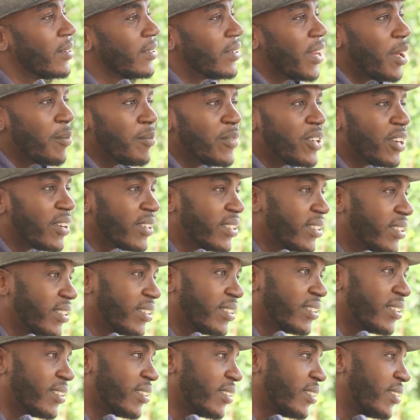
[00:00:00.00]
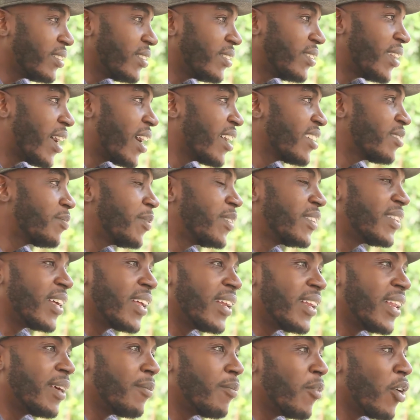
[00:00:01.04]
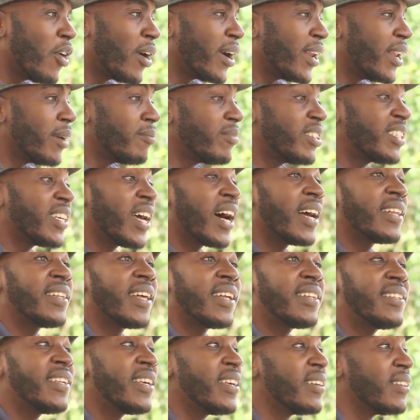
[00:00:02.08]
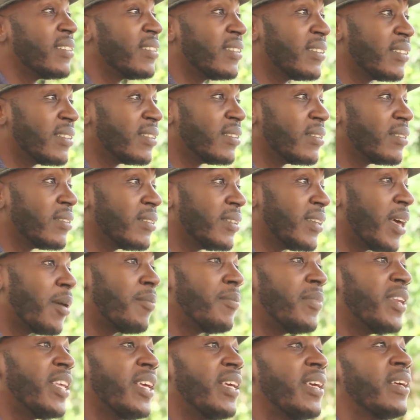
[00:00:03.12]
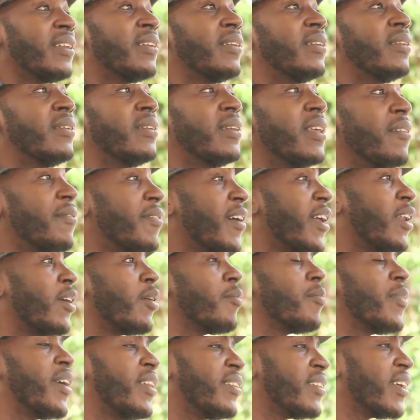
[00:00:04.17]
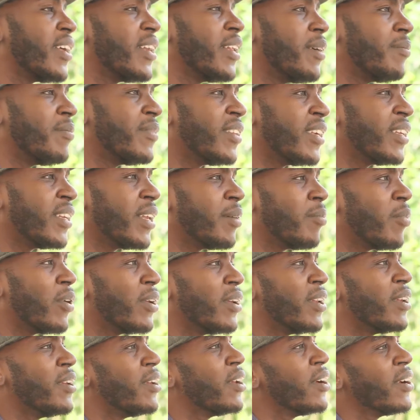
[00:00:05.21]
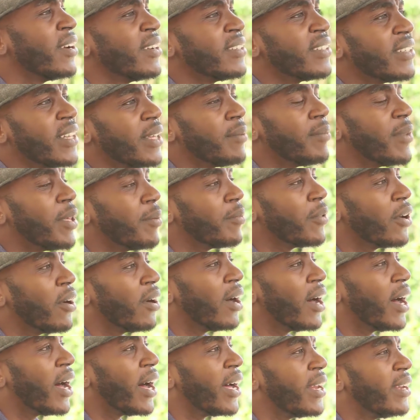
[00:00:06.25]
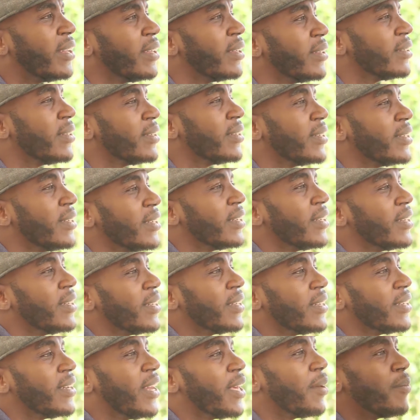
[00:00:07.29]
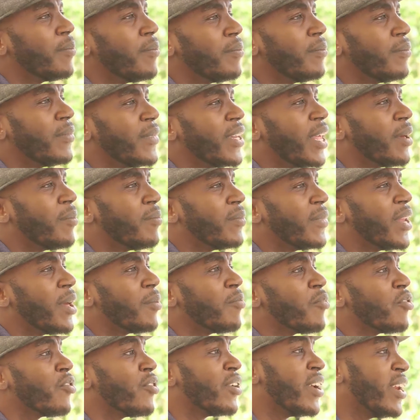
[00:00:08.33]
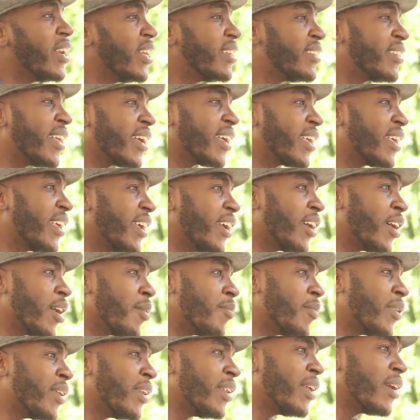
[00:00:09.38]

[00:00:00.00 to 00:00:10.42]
Them just the hospital the boy, them shorter things them need development and them thing there, but the nurse them them go hard. Them them them really take care of me.